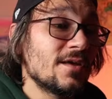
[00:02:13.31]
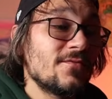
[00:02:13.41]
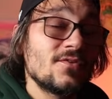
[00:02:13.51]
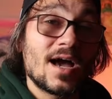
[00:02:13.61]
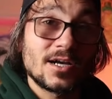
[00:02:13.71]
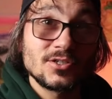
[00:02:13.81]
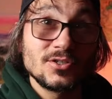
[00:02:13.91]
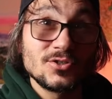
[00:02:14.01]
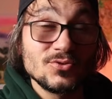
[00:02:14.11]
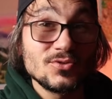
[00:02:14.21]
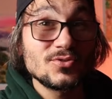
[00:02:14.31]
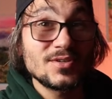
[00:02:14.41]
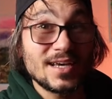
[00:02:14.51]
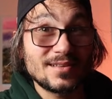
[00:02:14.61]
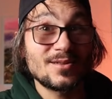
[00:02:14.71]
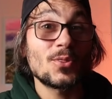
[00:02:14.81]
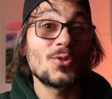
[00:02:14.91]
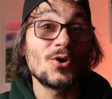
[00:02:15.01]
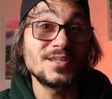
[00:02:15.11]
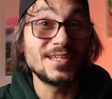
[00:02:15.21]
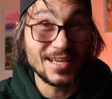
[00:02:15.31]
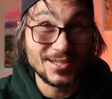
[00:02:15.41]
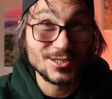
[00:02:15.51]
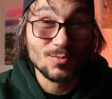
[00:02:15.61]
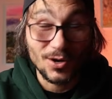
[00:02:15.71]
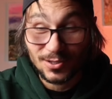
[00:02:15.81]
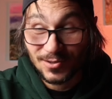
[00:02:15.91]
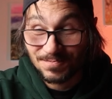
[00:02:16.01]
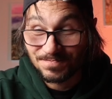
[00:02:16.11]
if you actually choose to get the 13-inch model.